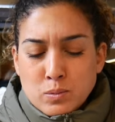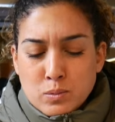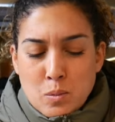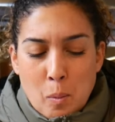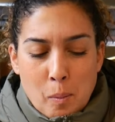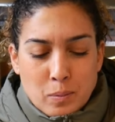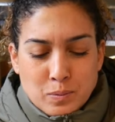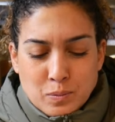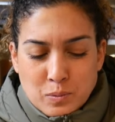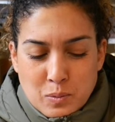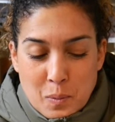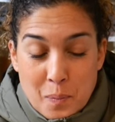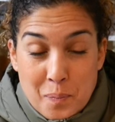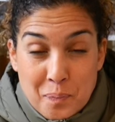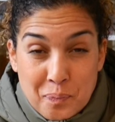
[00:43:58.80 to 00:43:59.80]
Those
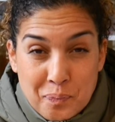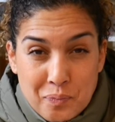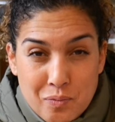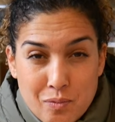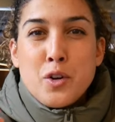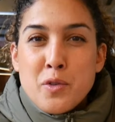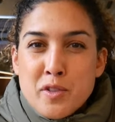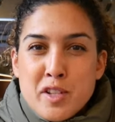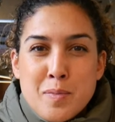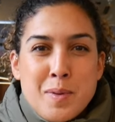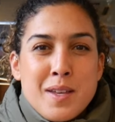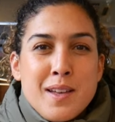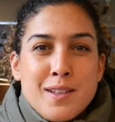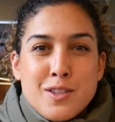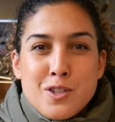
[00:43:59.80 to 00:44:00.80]
anchovies are
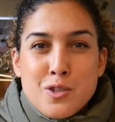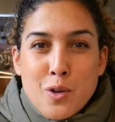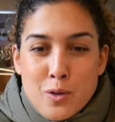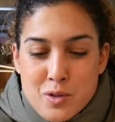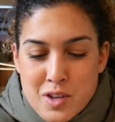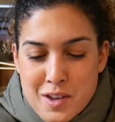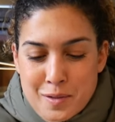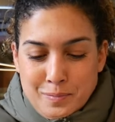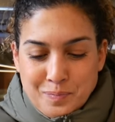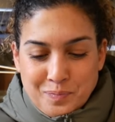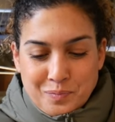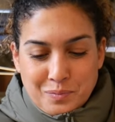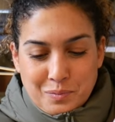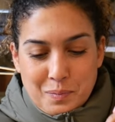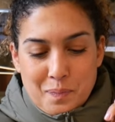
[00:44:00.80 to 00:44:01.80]
crispy and salty,
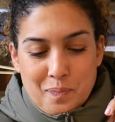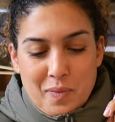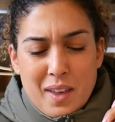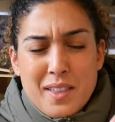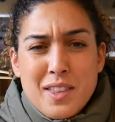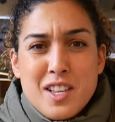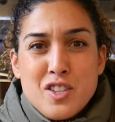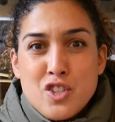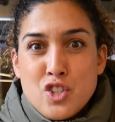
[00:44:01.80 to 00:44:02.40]
and these